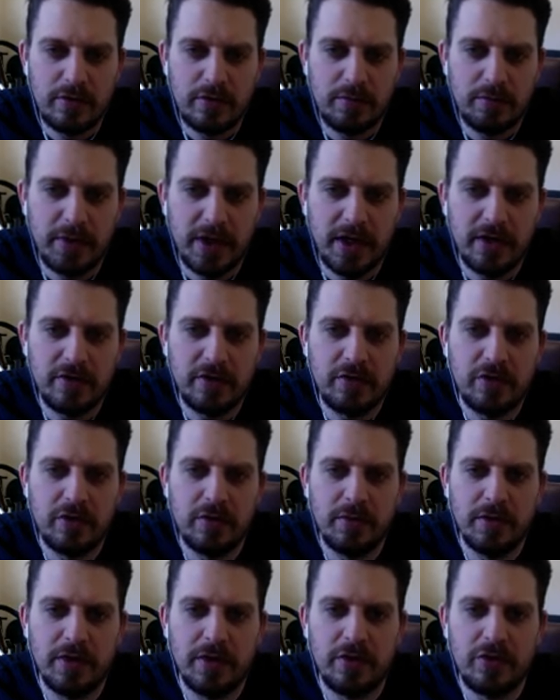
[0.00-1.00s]
Better
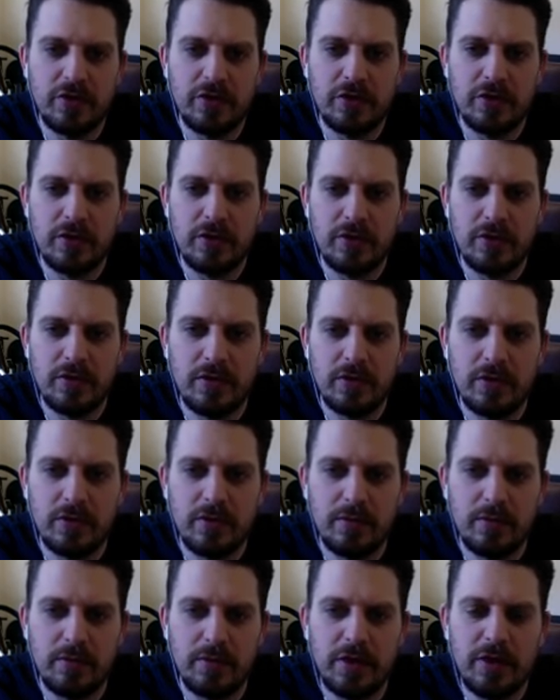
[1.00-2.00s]
determination.
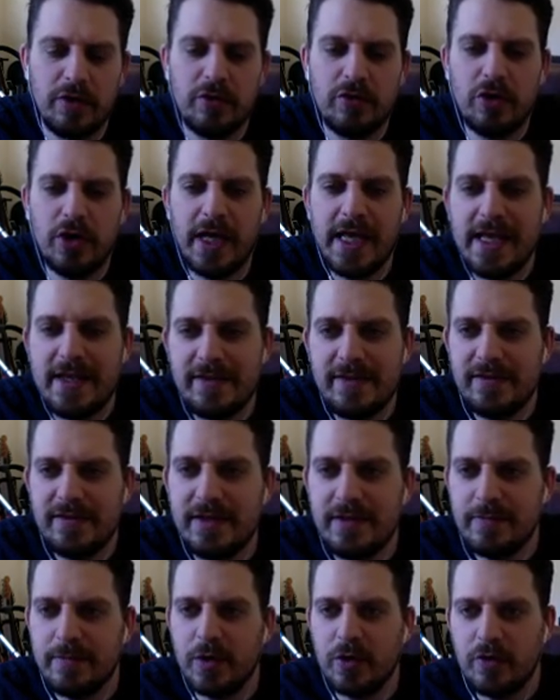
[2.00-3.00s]
You've got
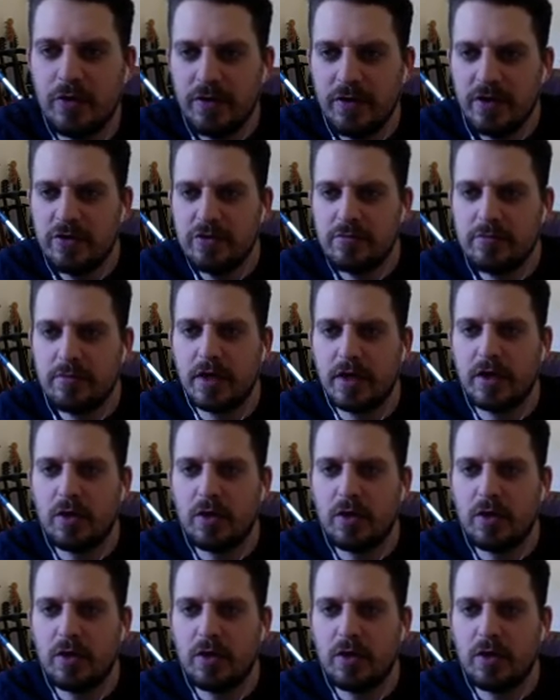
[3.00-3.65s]
18 motivation, Mike.